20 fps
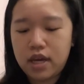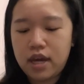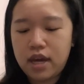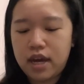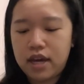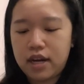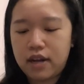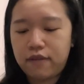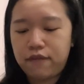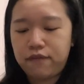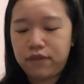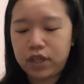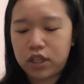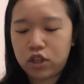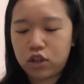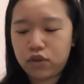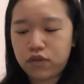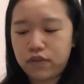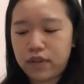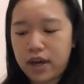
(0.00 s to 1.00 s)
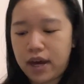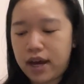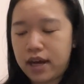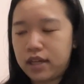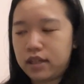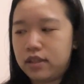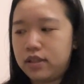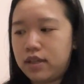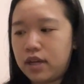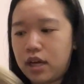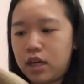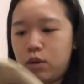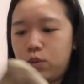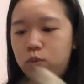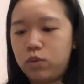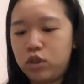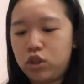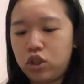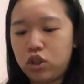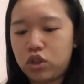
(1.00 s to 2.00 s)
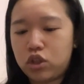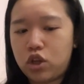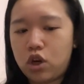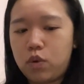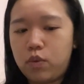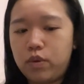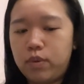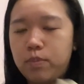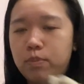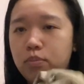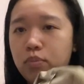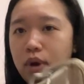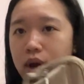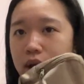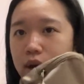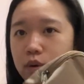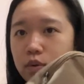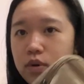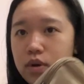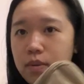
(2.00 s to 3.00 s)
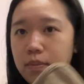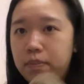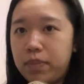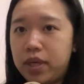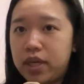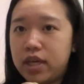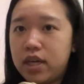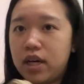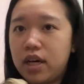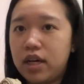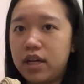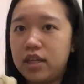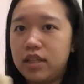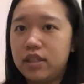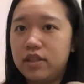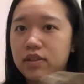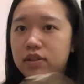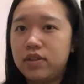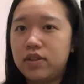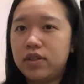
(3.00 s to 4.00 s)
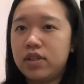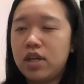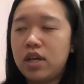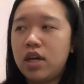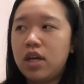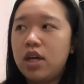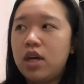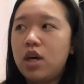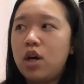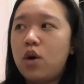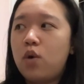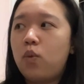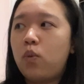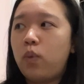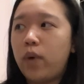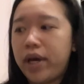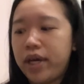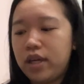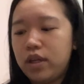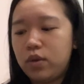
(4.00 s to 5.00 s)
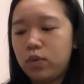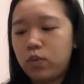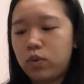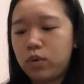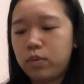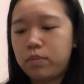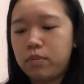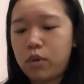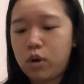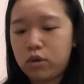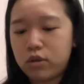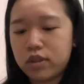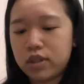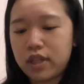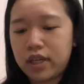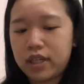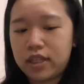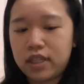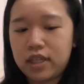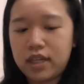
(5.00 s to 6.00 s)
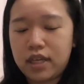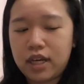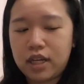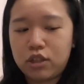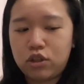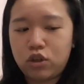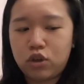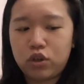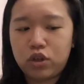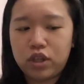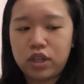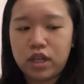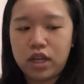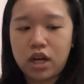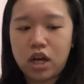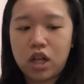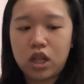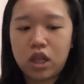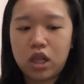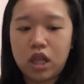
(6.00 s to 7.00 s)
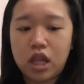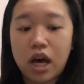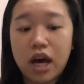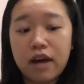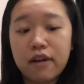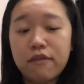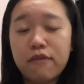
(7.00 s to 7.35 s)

and I figured that I would just go with brown because white will most likely get dirty a lot